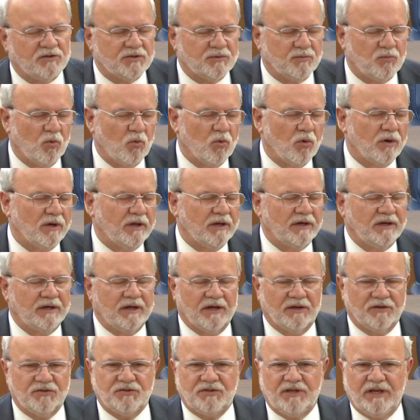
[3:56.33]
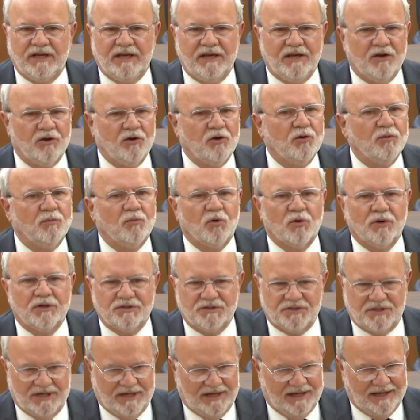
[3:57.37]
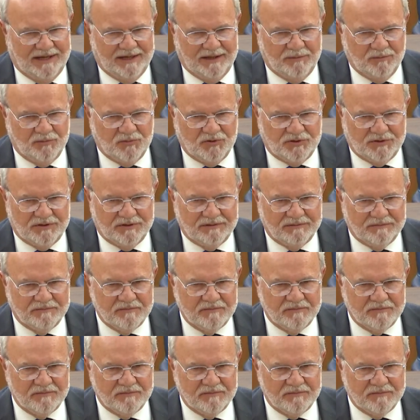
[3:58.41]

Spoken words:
support and custody numerous times.